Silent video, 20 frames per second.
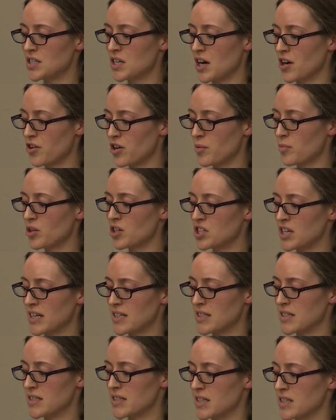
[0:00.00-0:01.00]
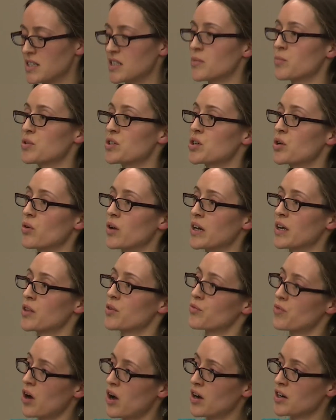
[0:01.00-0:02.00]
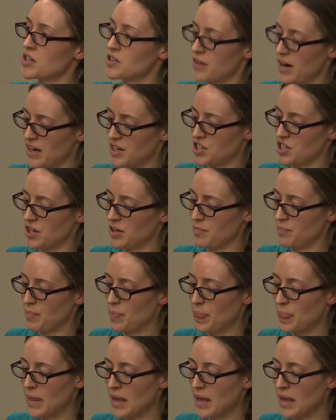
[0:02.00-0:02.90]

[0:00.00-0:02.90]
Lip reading: our criminal justice system was going in the wrong direction.